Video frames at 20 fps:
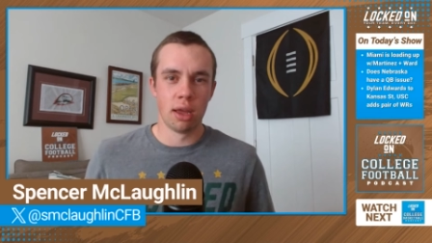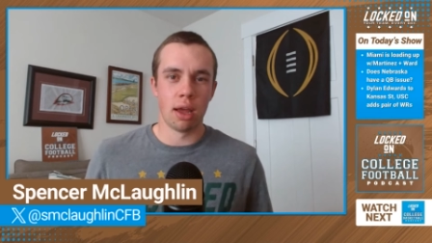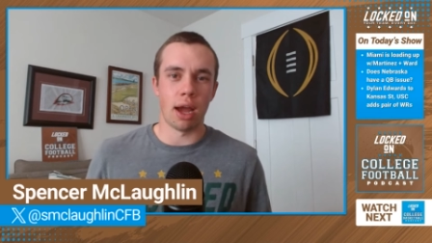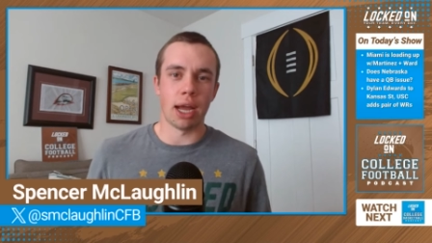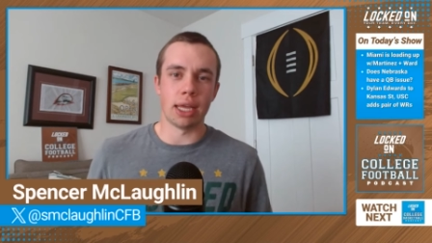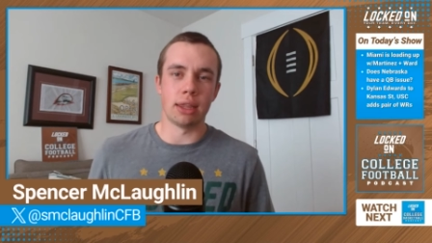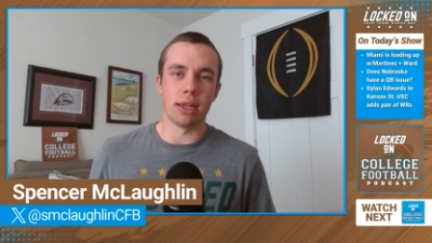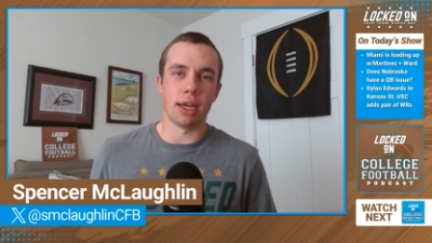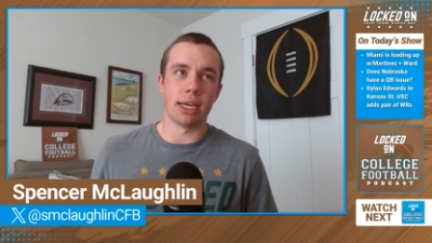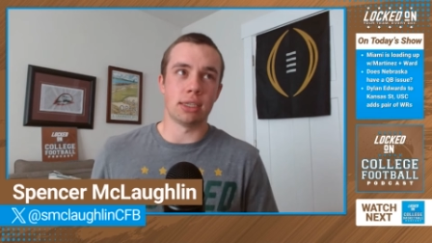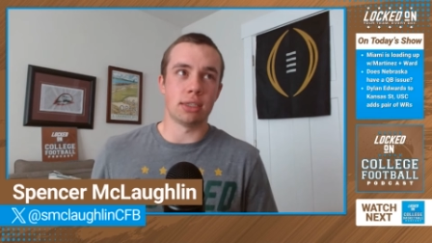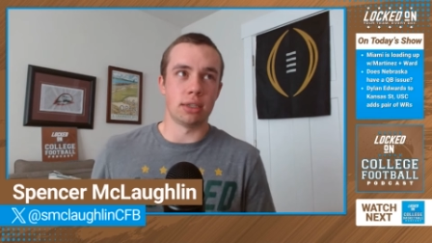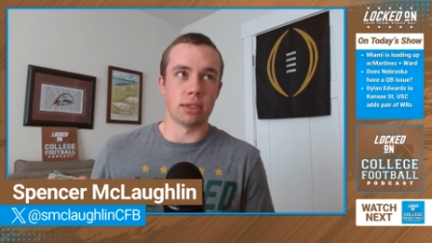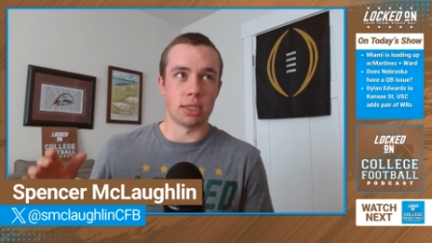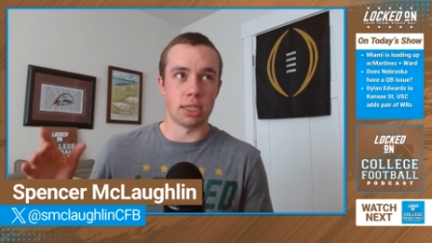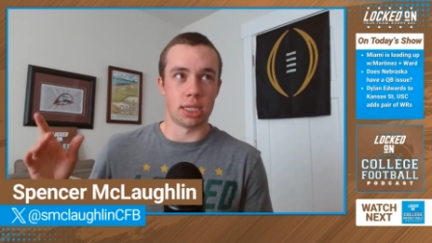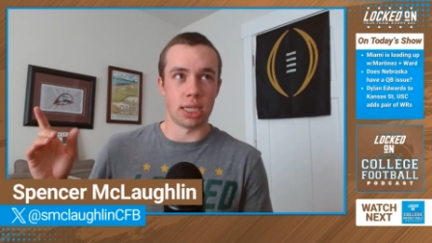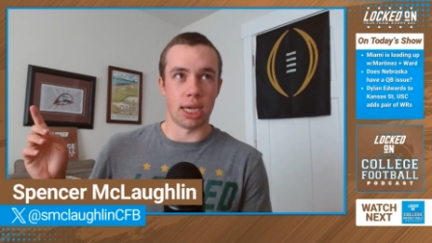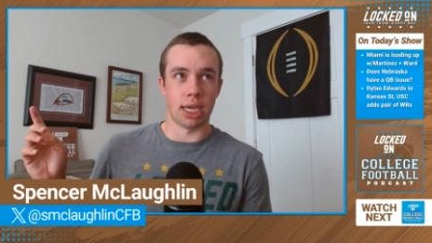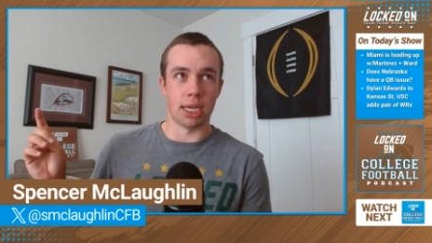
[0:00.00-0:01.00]
I'd like to
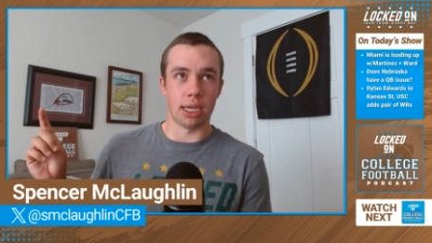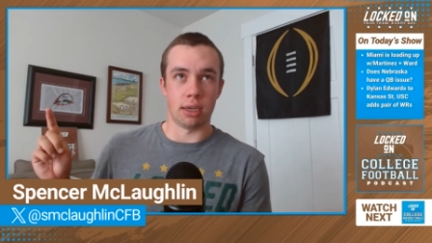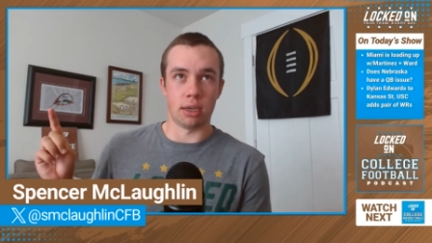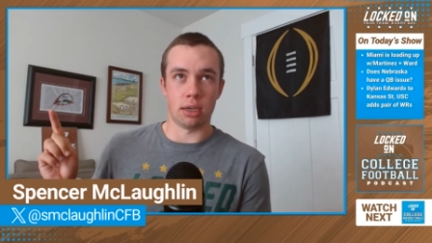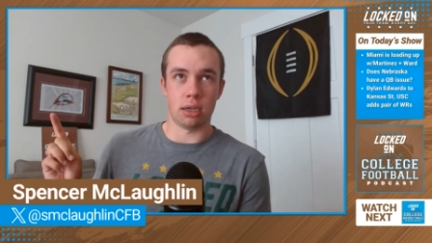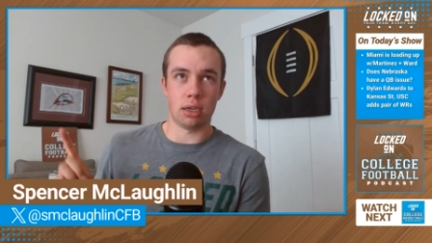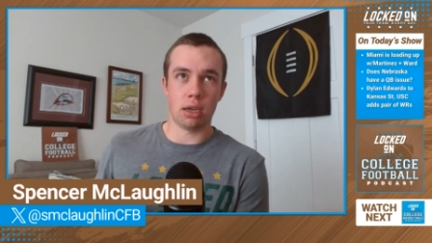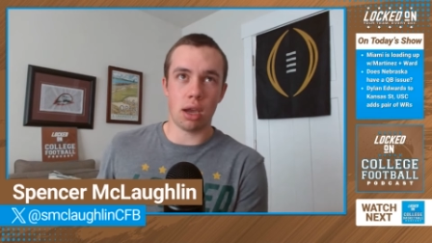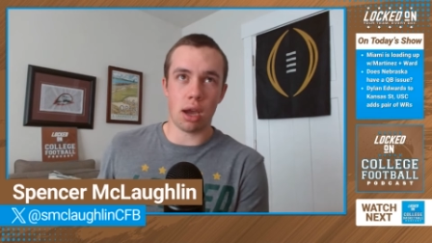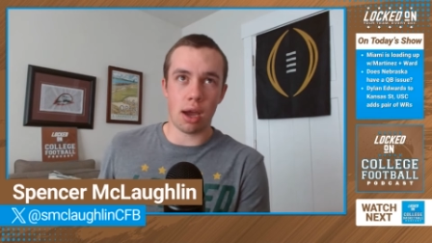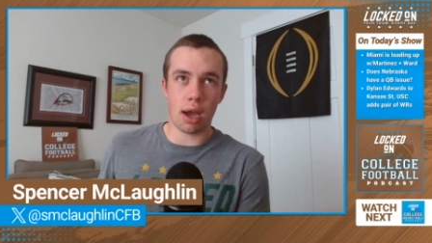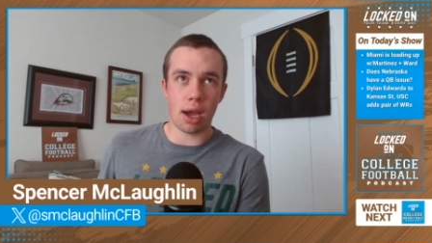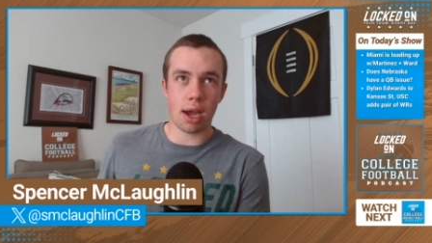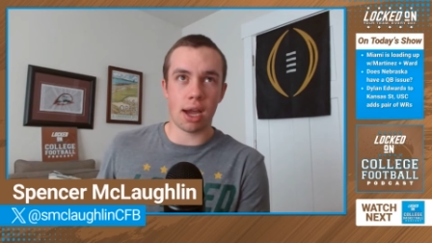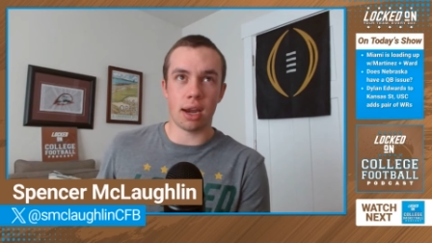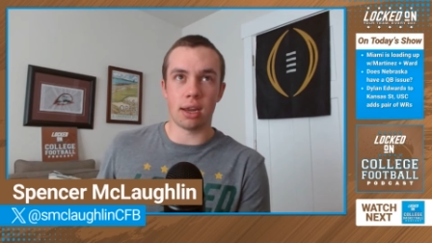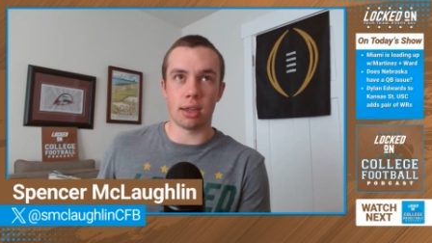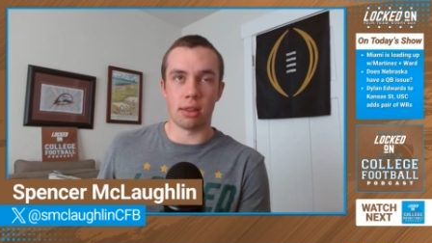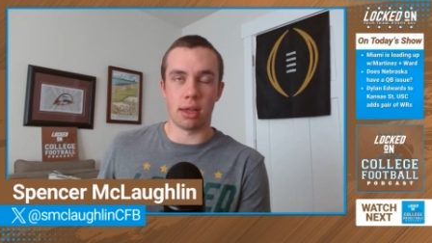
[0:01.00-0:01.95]
thank God.